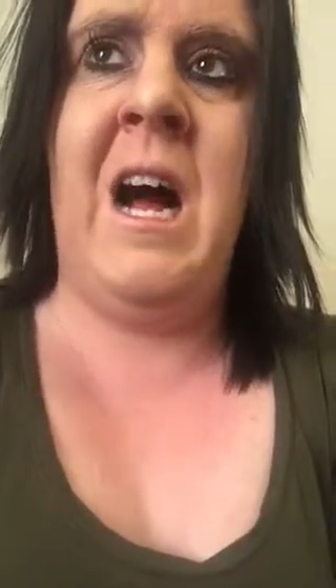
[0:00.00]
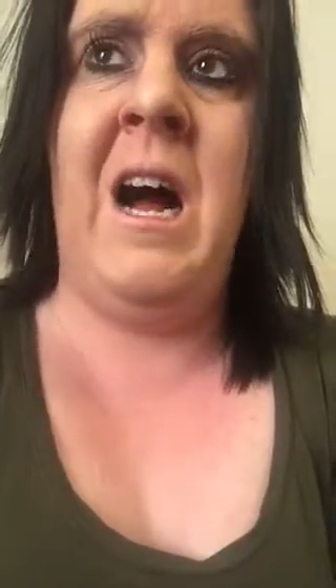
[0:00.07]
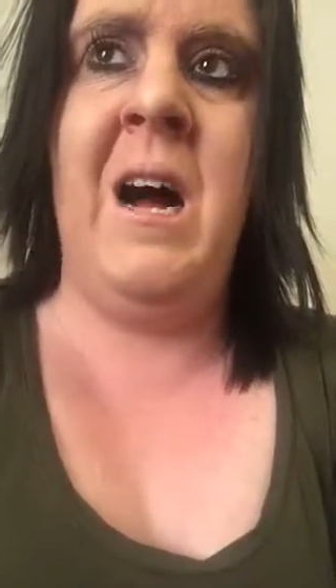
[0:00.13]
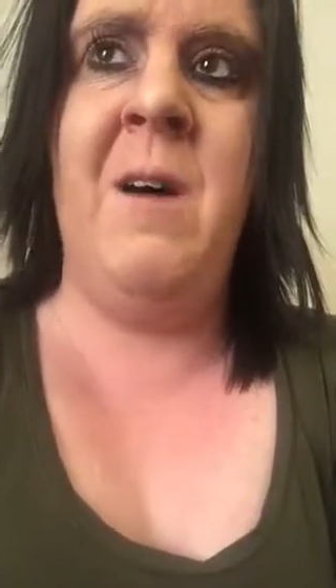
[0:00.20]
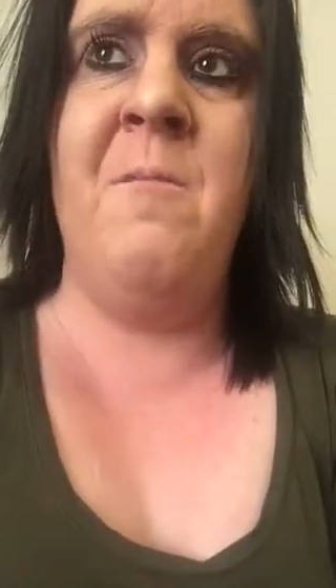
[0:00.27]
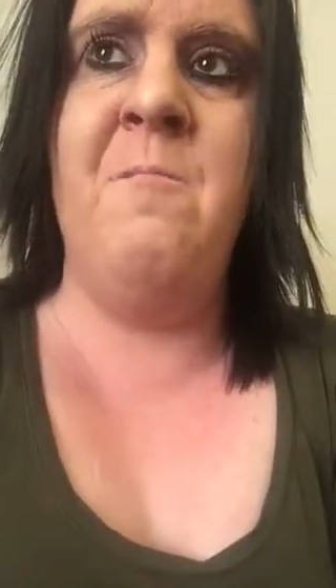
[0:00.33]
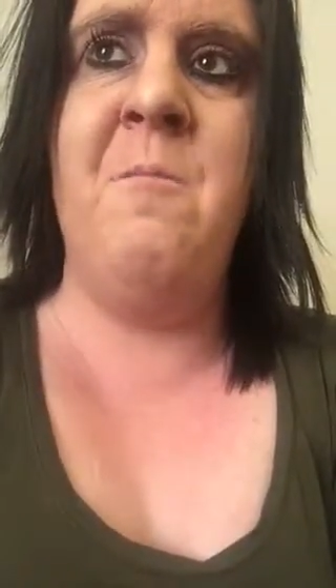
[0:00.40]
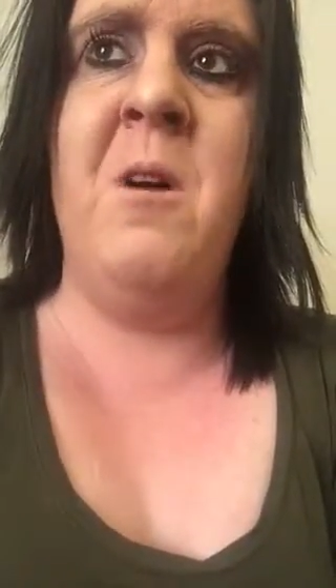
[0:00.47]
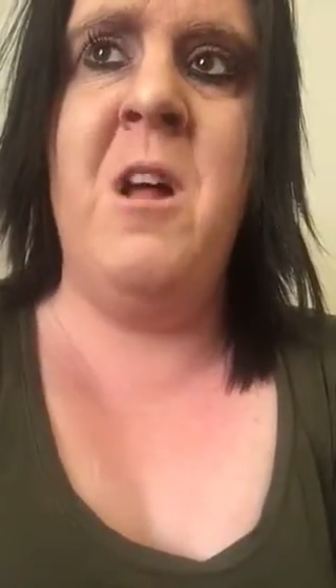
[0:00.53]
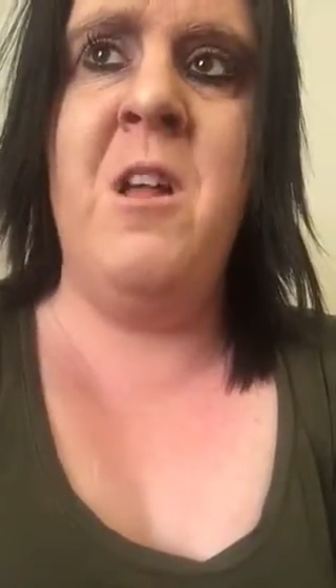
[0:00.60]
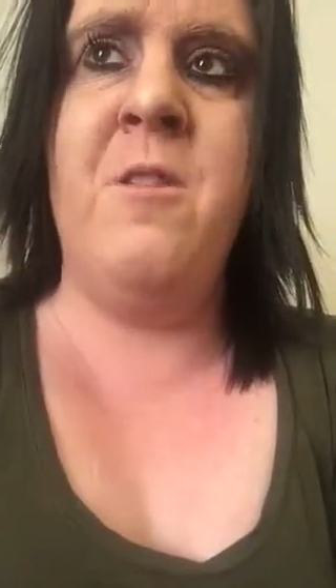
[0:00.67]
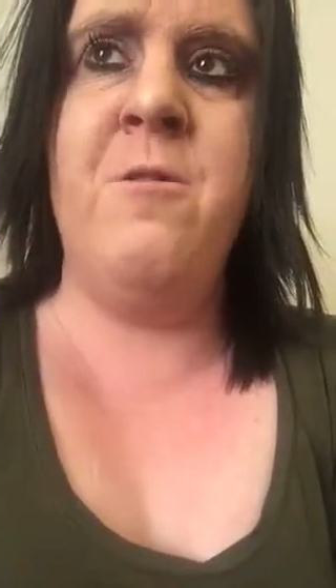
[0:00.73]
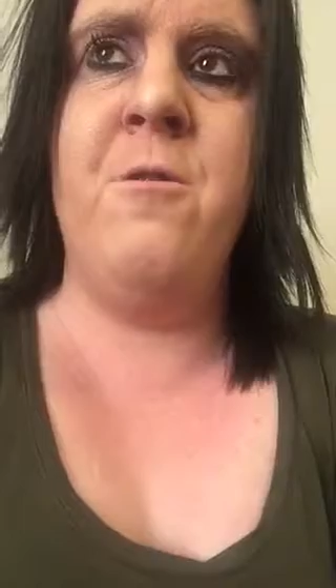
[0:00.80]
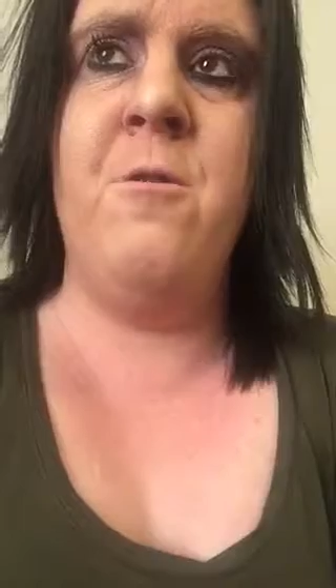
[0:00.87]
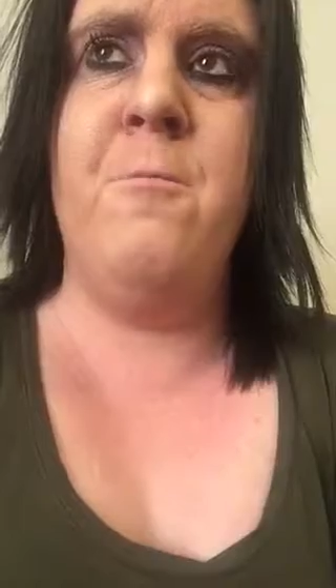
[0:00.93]
um
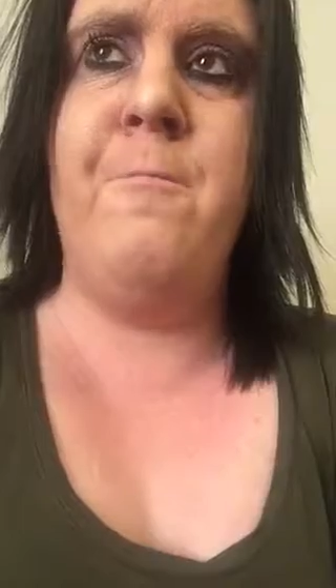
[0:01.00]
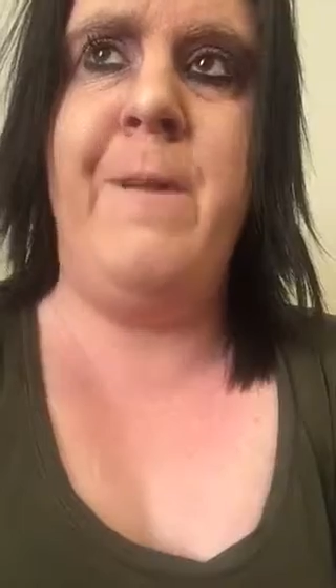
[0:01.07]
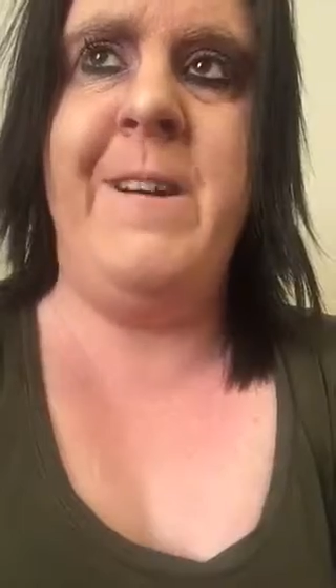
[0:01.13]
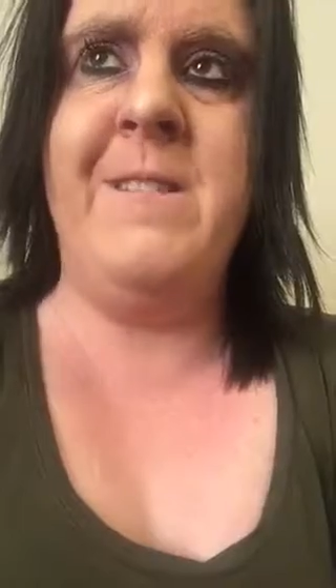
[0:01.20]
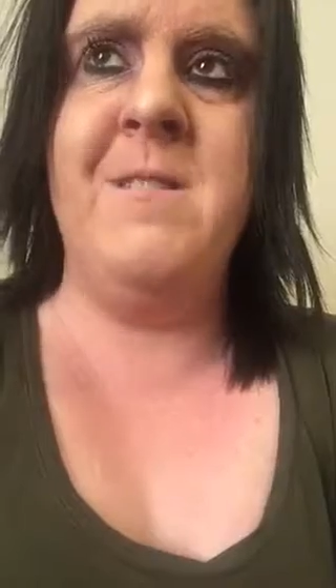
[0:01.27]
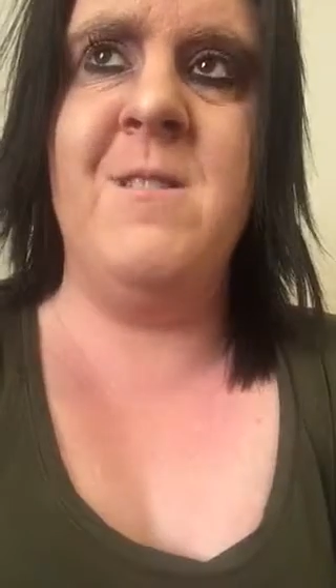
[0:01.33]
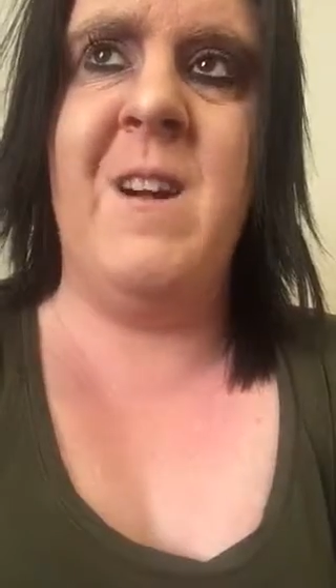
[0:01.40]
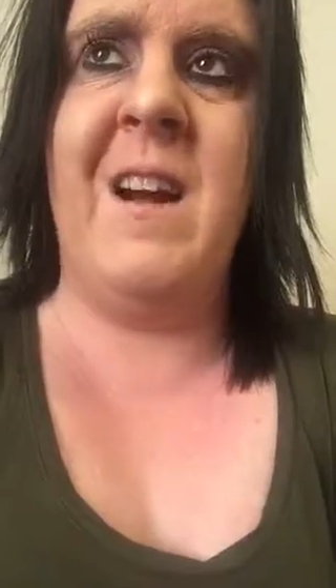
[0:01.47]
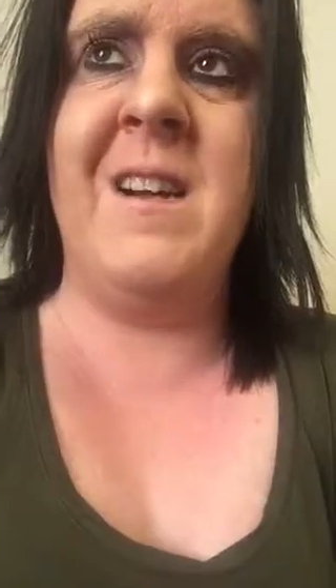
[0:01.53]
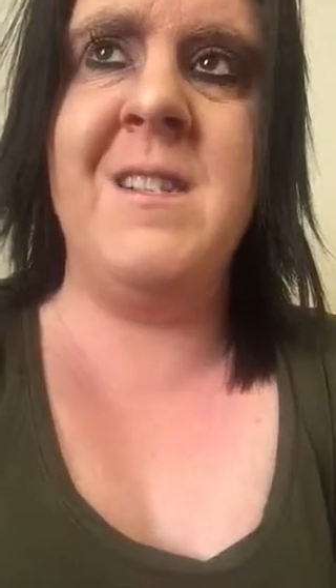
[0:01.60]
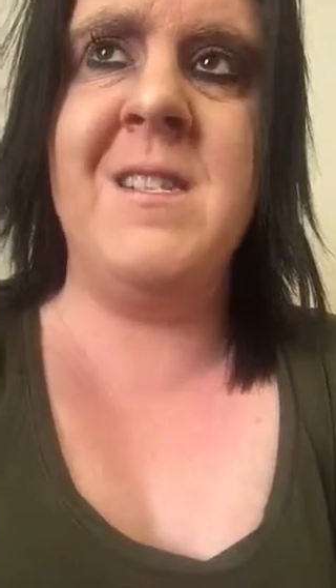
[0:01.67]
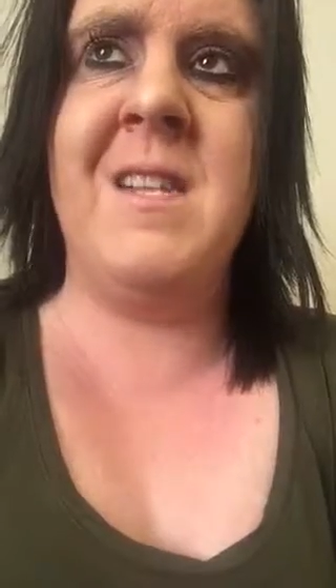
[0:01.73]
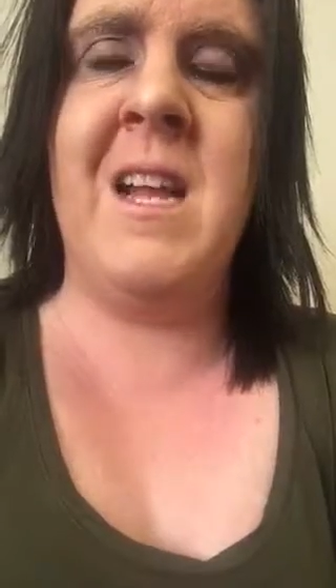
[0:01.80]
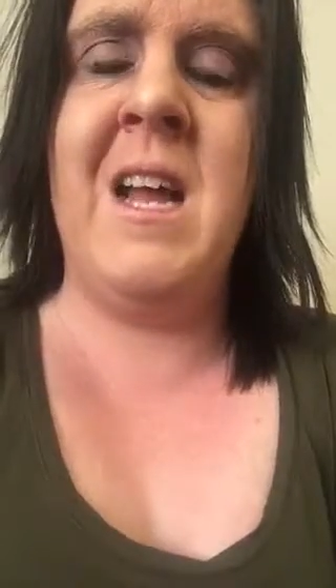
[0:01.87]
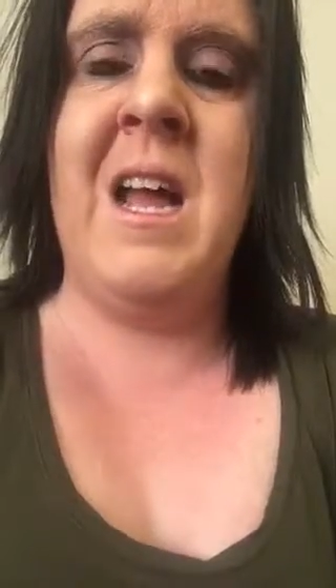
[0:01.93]
through
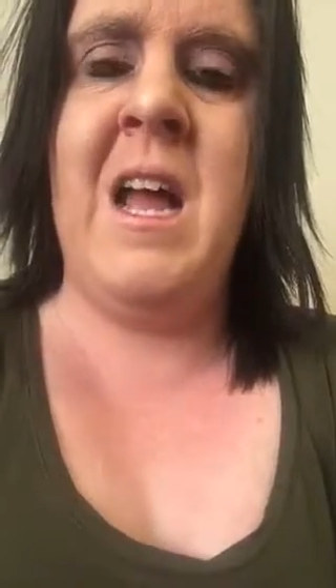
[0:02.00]
Pinterest.